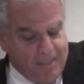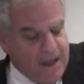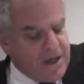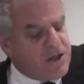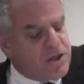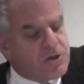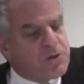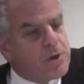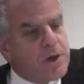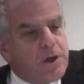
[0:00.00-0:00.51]

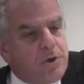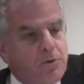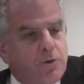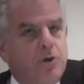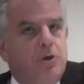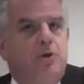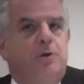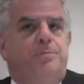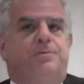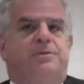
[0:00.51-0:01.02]
industry
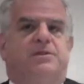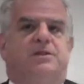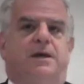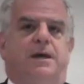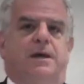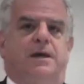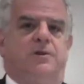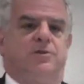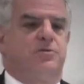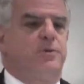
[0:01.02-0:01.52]
groups,
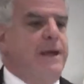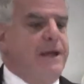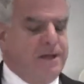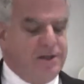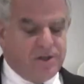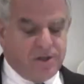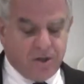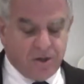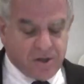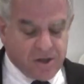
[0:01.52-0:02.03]
trade
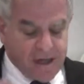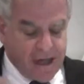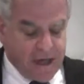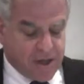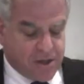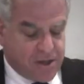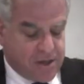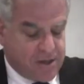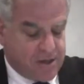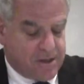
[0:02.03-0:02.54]

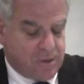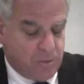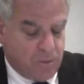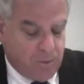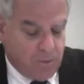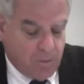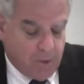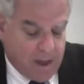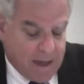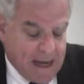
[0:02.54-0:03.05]
associations,
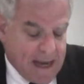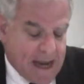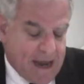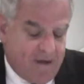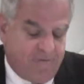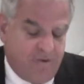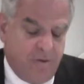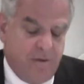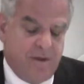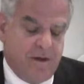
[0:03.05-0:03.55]
and what
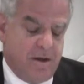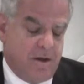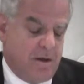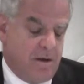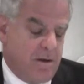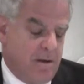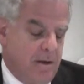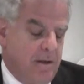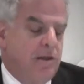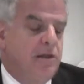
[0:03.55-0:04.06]
have you. There
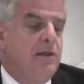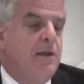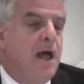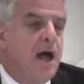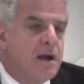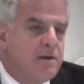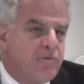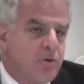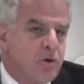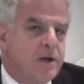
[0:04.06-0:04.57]
are a
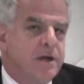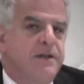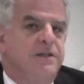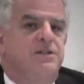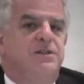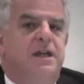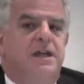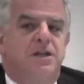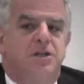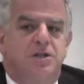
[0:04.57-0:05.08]
lot of
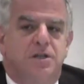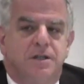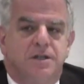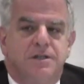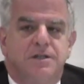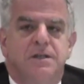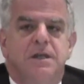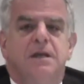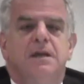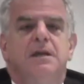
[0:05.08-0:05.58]

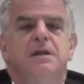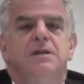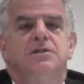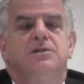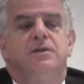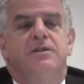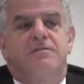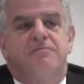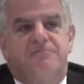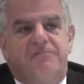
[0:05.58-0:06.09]
organizations.
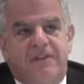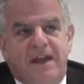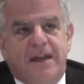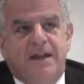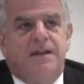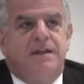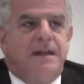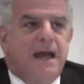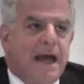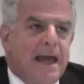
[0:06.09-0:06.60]
So the
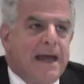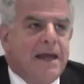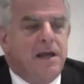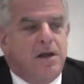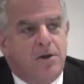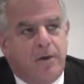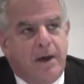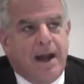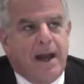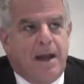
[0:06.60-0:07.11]
Venn
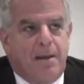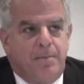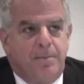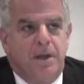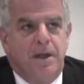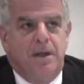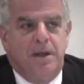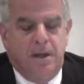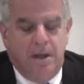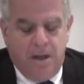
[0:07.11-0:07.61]
diagram
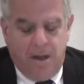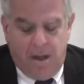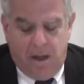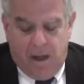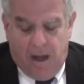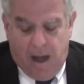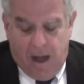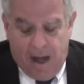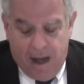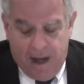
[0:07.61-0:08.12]

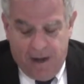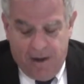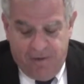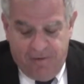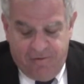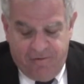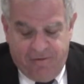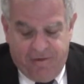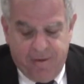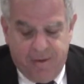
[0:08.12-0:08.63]

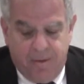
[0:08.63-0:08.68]
of